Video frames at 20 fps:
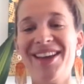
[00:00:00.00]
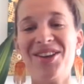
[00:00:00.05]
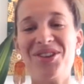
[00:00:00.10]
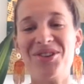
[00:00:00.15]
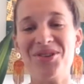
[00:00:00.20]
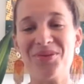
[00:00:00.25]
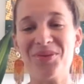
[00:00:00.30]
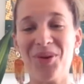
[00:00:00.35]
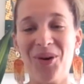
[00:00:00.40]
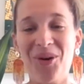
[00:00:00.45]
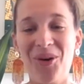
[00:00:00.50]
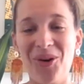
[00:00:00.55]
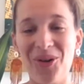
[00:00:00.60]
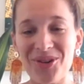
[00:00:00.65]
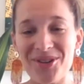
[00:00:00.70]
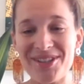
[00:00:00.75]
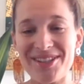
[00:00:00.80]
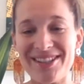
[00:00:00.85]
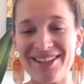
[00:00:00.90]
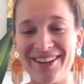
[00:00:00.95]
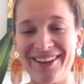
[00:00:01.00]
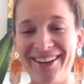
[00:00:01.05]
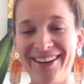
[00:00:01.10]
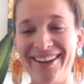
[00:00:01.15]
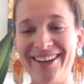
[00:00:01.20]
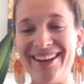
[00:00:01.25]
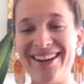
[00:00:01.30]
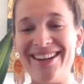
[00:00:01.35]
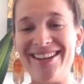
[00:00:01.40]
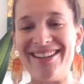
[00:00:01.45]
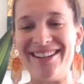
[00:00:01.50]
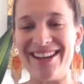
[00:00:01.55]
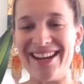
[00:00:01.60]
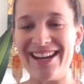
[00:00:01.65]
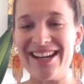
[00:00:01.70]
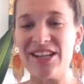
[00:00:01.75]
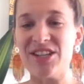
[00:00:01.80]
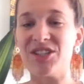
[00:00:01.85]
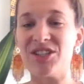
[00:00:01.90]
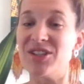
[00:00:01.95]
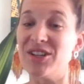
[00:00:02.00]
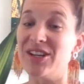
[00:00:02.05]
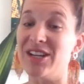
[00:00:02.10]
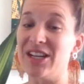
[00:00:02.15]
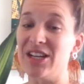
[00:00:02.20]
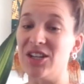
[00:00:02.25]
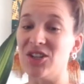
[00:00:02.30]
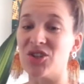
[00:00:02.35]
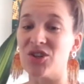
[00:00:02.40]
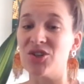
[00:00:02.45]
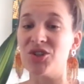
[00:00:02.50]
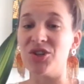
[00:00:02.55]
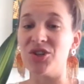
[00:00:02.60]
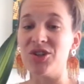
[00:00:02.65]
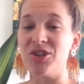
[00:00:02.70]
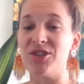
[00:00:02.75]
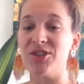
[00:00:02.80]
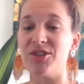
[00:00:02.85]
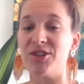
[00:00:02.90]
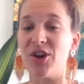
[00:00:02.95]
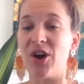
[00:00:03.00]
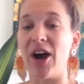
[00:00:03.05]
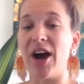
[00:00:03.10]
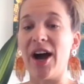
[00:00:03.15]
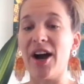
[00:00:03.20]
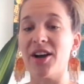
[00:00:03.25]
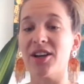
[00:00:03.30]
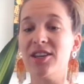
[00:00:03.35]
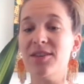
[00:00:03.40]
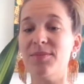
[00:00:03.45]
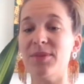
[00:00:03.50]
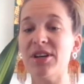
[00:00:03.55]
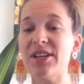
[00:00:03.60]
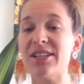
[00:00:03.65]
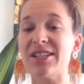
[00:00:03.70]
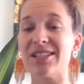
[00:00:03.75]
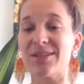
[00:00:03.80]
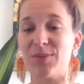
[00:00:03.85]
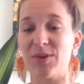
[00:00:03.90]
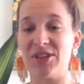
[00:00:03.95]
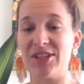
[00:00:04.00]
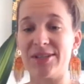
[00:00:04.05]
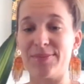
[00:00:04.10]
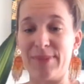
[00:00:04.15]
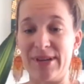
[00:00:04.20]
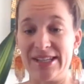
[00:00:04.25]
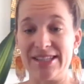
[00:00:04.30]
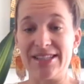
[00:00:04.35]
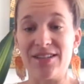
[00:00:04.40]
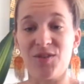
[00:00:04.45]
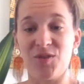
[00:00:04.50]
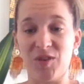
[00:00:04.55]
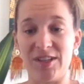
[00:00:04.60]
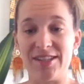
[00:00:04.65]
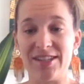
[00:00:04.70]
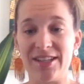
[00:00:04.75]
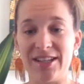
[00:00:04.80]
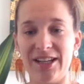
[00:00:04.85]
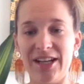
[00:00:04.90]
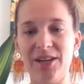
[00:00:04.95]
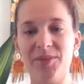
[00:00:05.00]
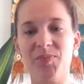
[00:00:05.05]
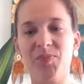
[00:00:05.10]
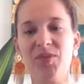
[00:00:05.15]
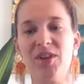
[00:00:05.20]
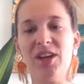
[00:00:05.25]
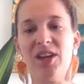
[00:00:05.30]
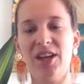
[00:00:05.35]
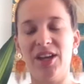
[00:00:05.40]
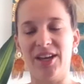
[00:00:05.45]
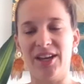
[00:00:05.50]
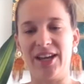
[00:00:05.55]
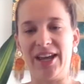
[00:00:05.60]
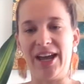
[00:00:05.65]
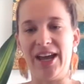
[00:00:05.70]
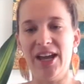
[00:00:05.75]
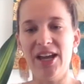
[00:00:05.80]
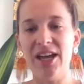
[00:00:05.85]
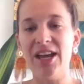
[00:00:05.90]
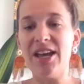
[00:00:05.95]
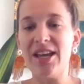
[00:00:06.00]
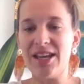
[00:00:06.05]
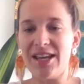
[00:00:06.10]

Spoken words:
You also need to introduce your arguments with specificity, okay?